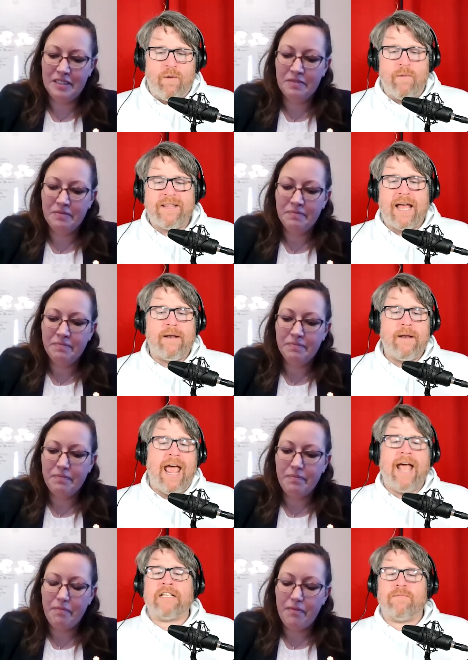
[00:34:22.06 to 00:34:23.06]
Speaker 1: what would that
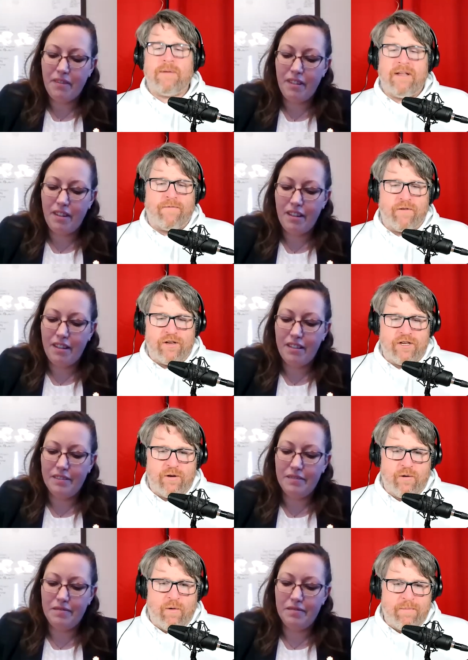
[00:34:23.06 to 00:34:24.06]
X be for
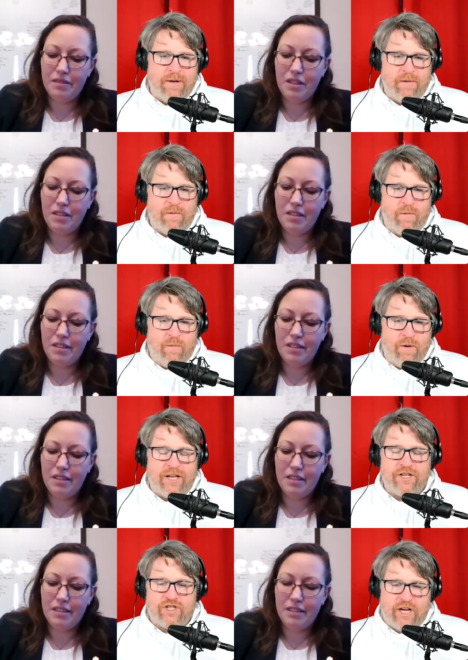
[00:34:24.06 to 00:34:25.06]
you about what
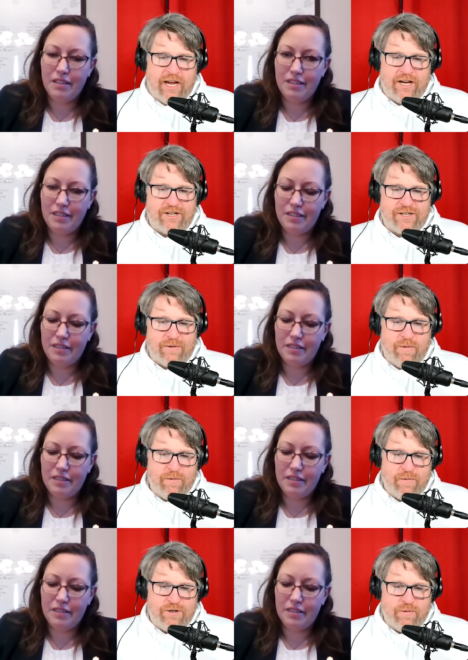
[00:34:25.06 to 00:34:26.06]
has changed and
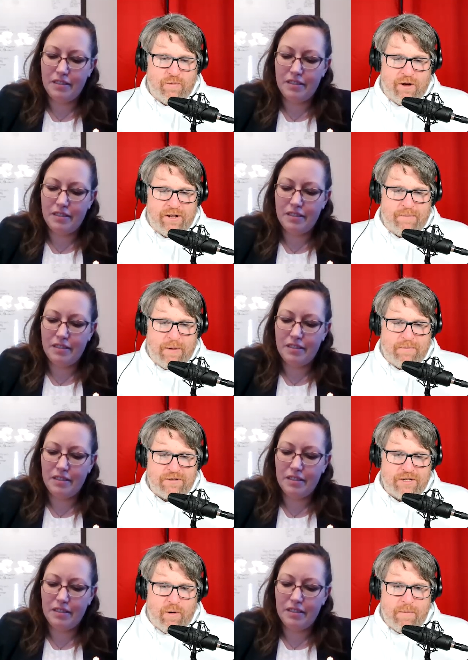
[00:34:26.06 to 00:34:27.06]
what would you want people
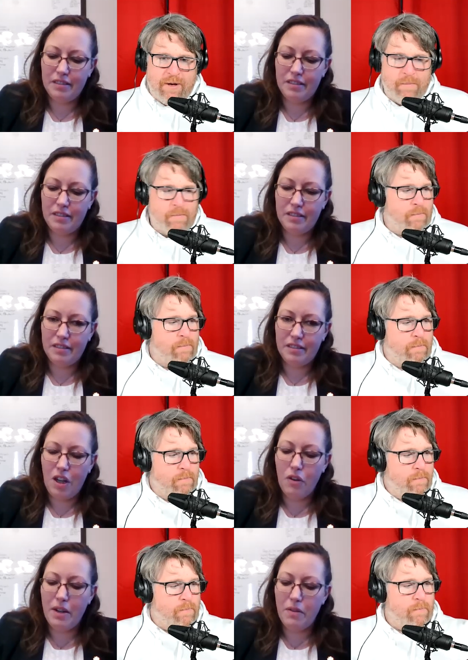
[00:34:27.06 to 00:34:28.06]
to know about?
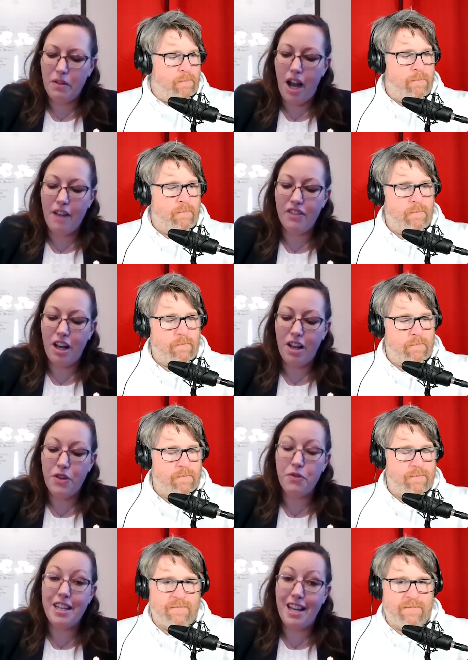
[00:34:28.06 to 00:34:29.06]
Speaker 2: Okay, I've
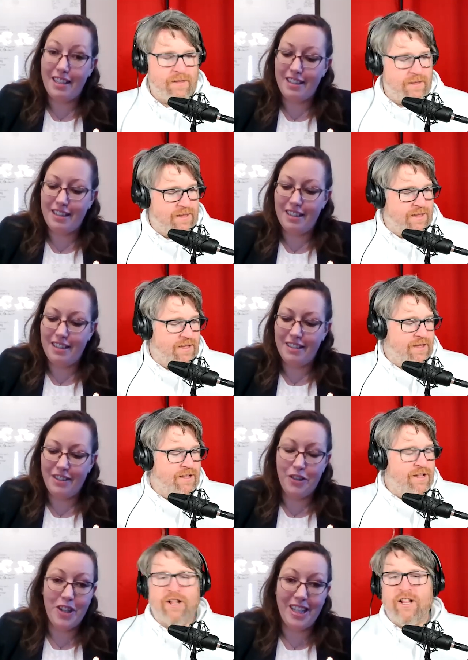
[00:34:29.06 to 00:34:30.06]
got three
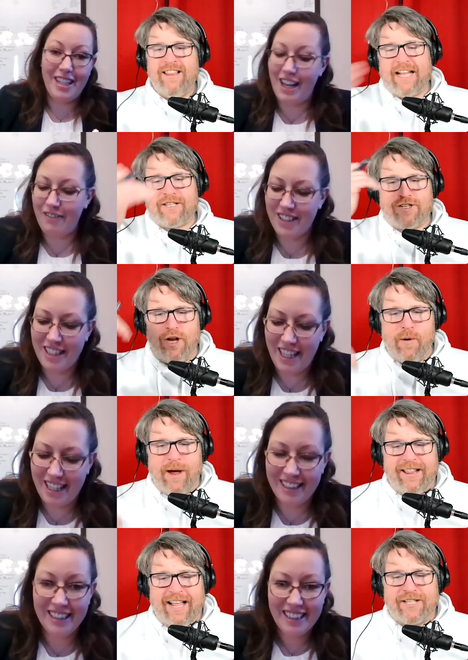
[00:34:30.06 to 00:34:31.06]
X's. Sorry. Let's do
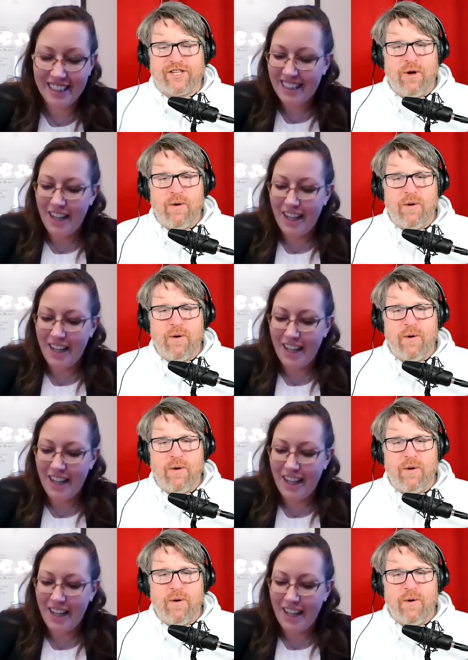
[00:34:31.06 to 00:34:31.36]
it. Let's it. do